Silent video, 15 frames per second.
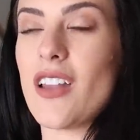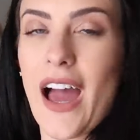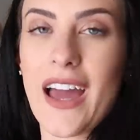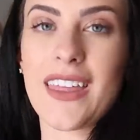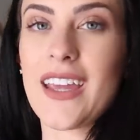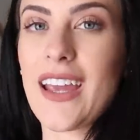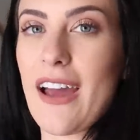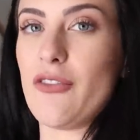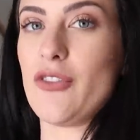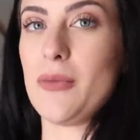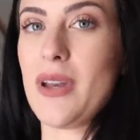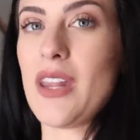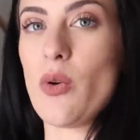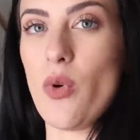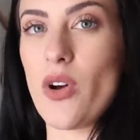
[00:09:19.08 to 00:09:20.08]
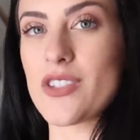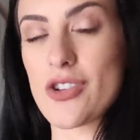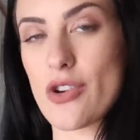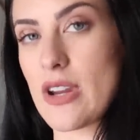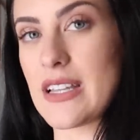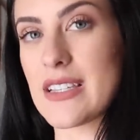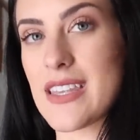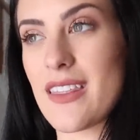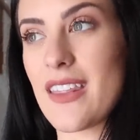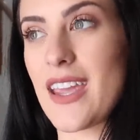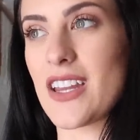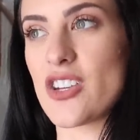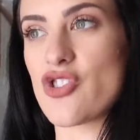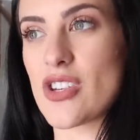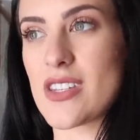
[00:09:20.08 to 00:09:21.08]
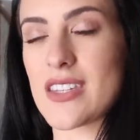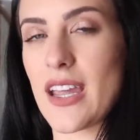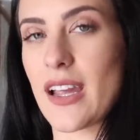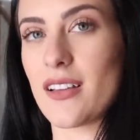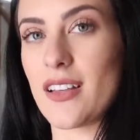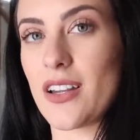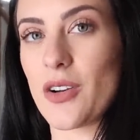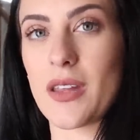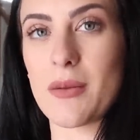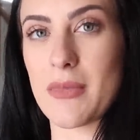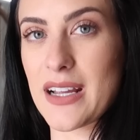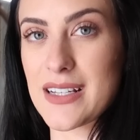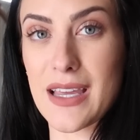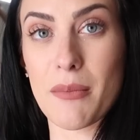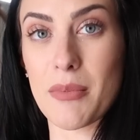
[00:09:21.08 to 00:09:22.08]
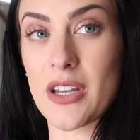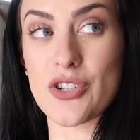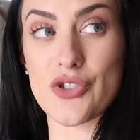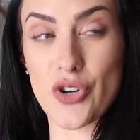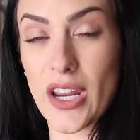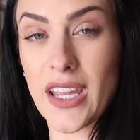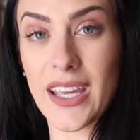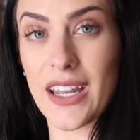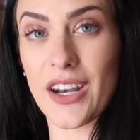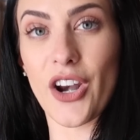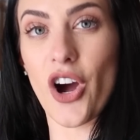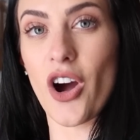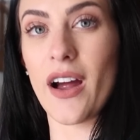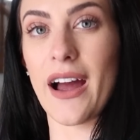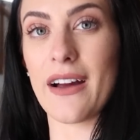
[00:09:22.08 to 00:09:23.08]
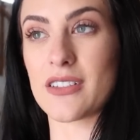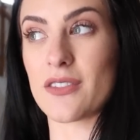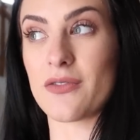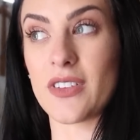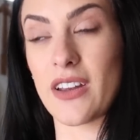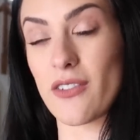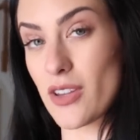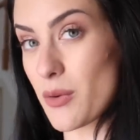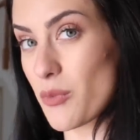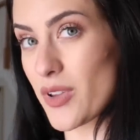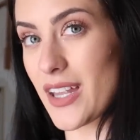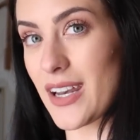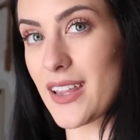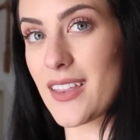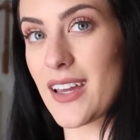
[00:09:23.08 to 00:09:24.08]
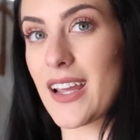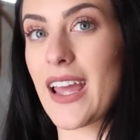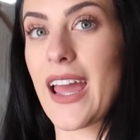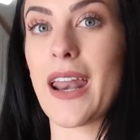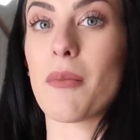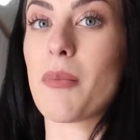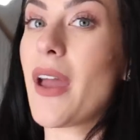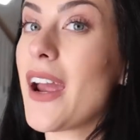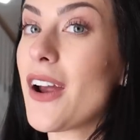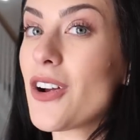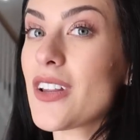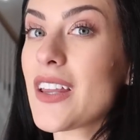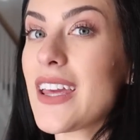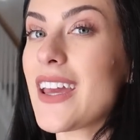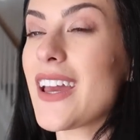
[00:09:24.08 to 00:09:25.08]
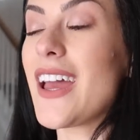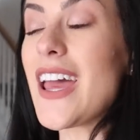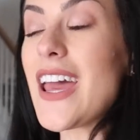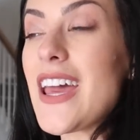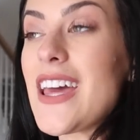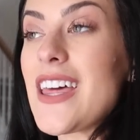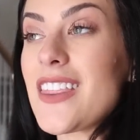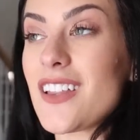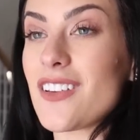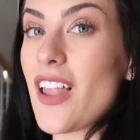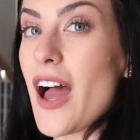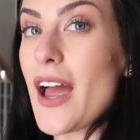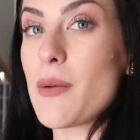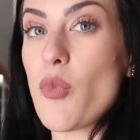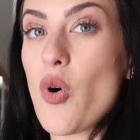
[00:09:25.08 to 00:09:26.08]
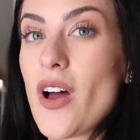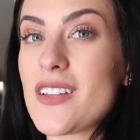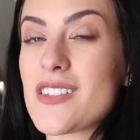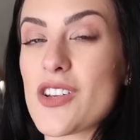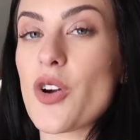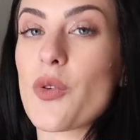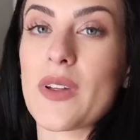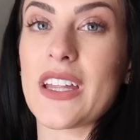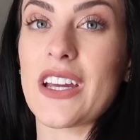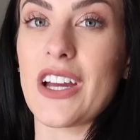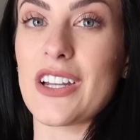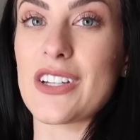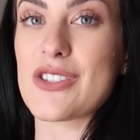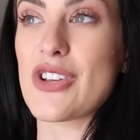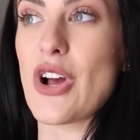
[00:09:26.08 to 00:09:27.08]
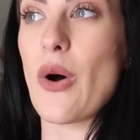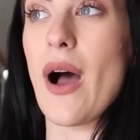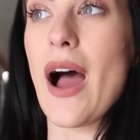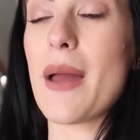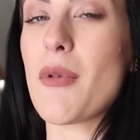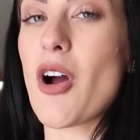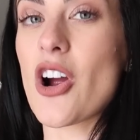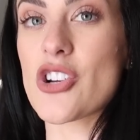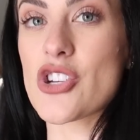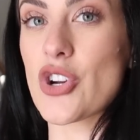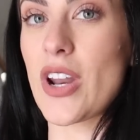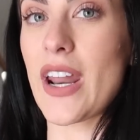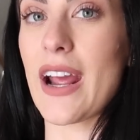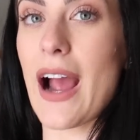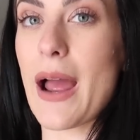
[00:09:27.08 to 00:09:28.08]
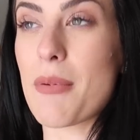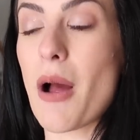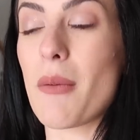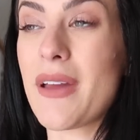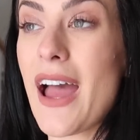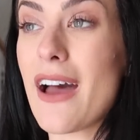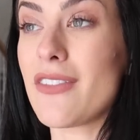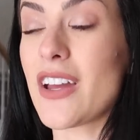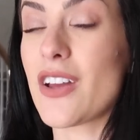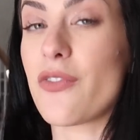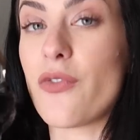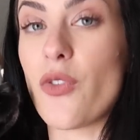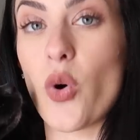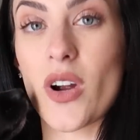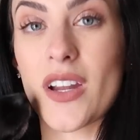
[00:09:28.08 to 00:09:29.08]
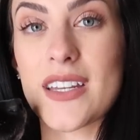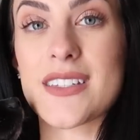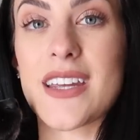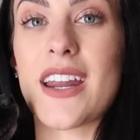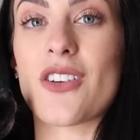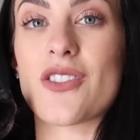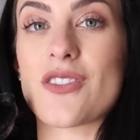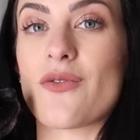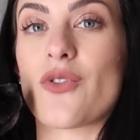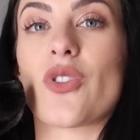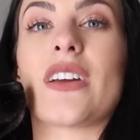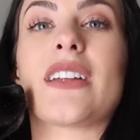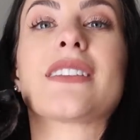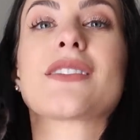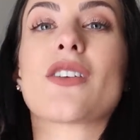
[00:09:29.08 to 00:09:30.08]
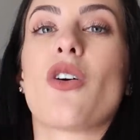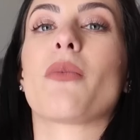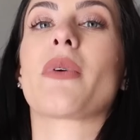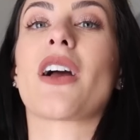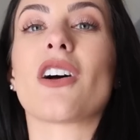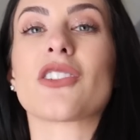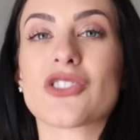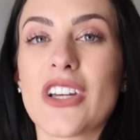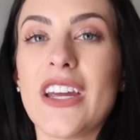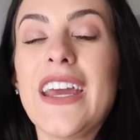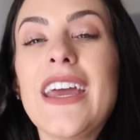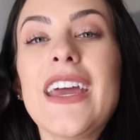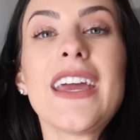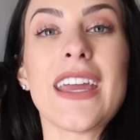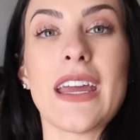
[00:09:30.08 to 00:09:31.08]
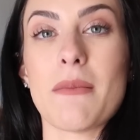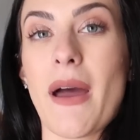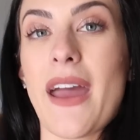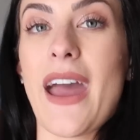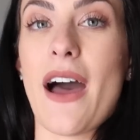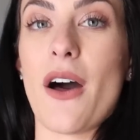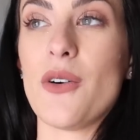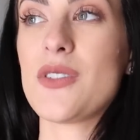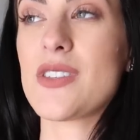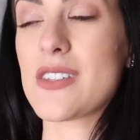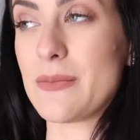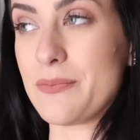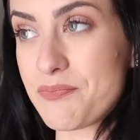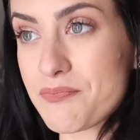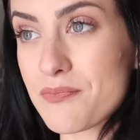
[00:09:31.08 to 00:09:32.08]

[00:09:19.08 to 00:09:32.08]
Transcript: I think everybody wants greens that they can just like literally mix up and drink and not have to flavor them with anything. And apparently the lime ones are really good. So I'm a harsh critic. I probably have like four containers of greens, oh my gosh, in my house